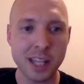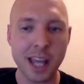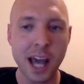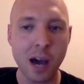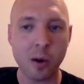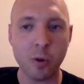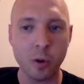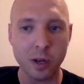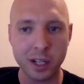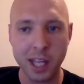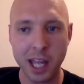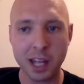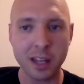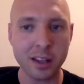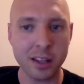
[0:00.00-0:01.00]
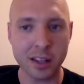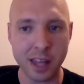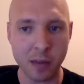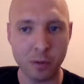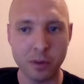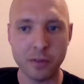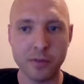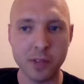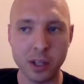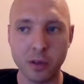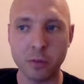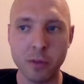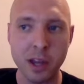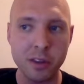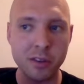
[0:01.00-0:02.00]
how organically they would feel.
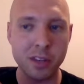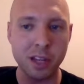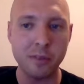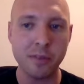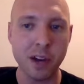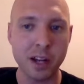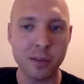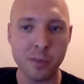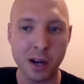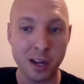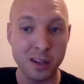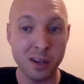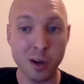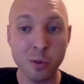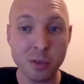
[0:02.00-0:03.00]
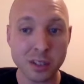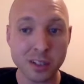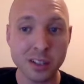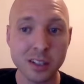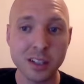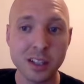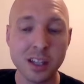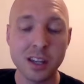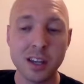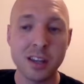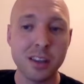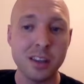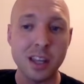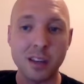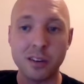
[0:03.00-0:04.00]
Rather, they'd find them on a note.
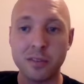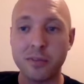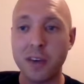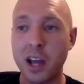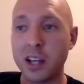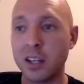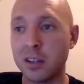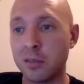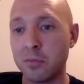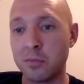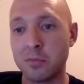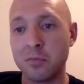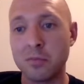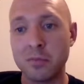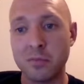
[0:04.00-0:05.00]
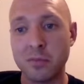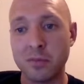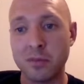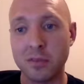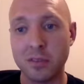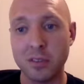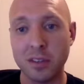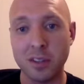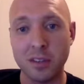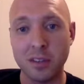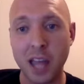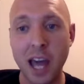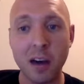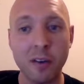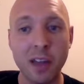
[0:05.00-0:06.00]
They could find them
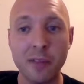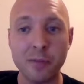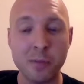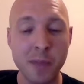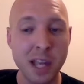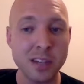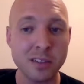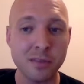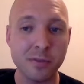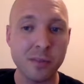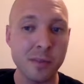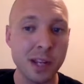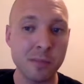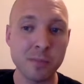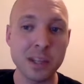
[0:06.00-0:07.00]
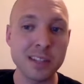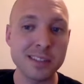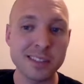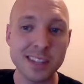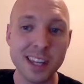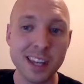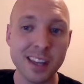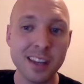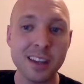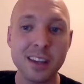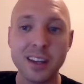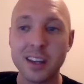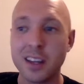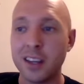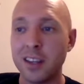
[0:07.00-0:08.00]
out information from an NPC.
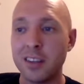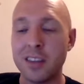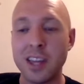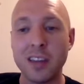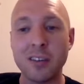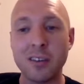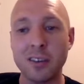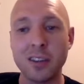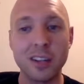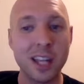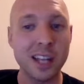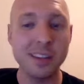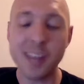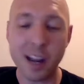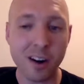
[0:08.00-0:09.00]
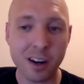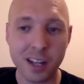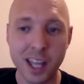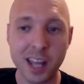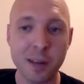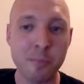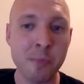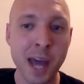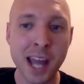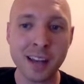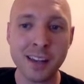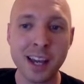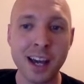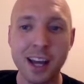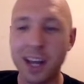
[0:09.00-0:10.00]
They could interrogate a
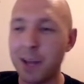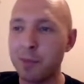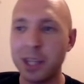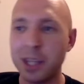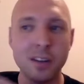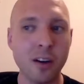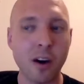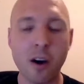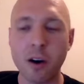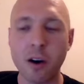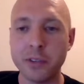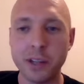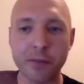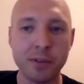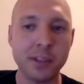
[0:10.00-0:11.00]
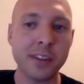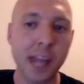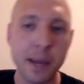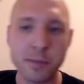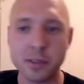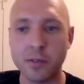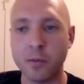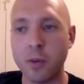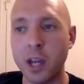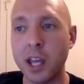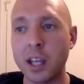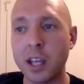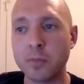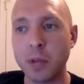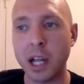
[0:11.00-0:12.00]
bad guy. I mean, all different types of
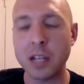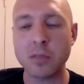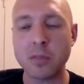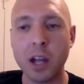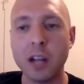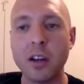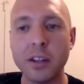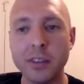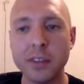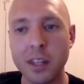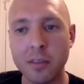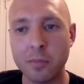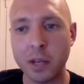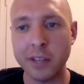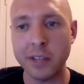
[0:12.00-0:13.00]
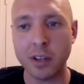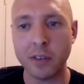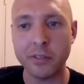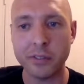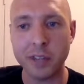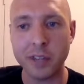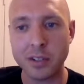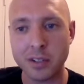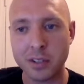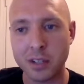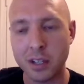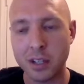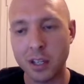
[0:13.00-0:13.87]
ways, but I try not to give myself such